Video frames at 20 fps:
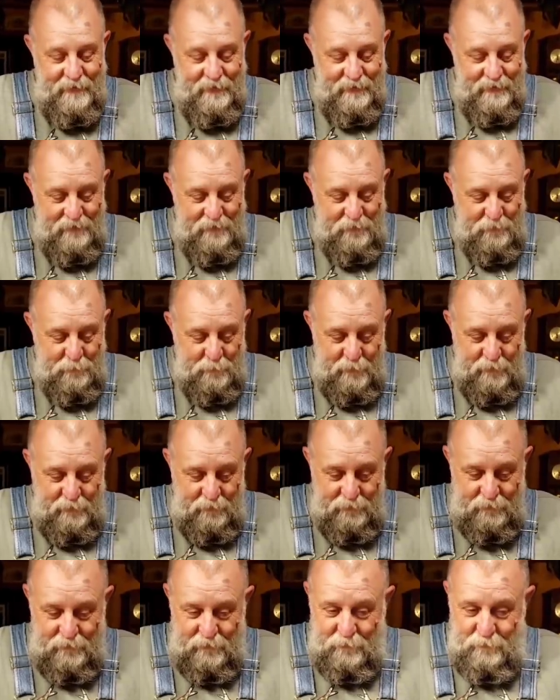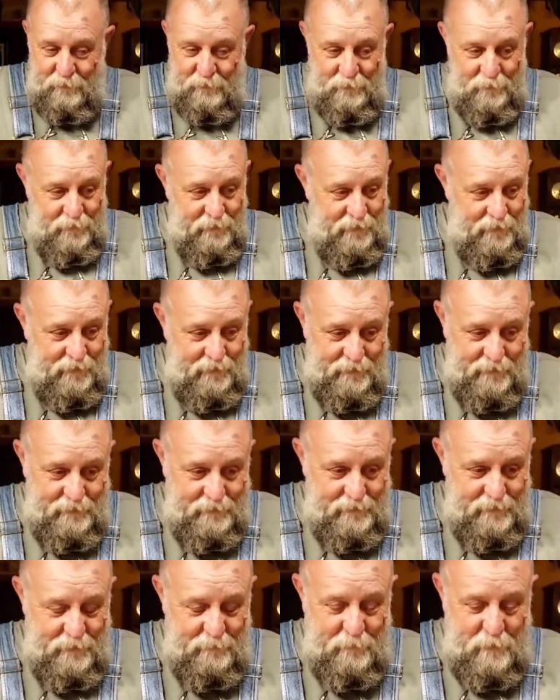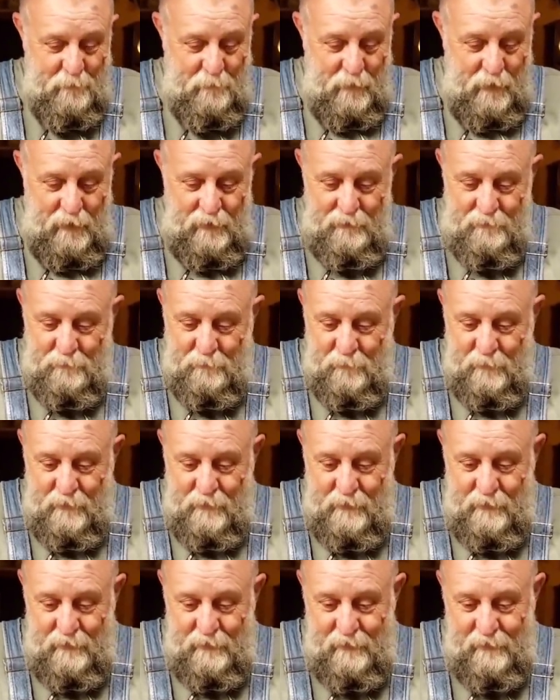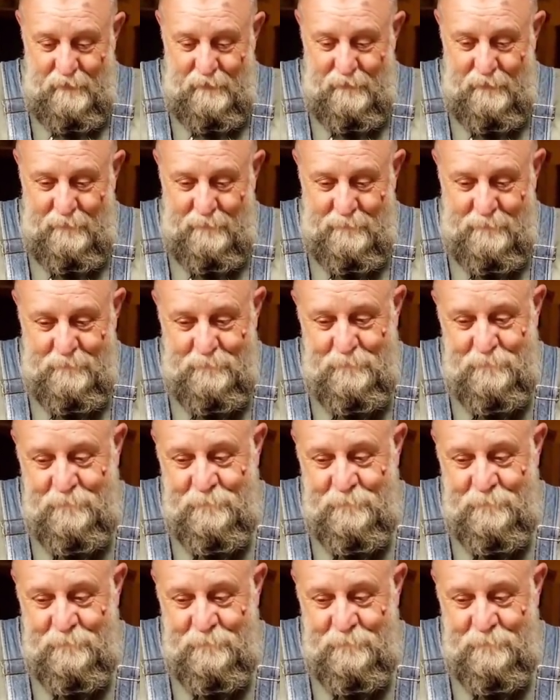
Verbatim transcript: And it smells so good. It reminds me... Uh,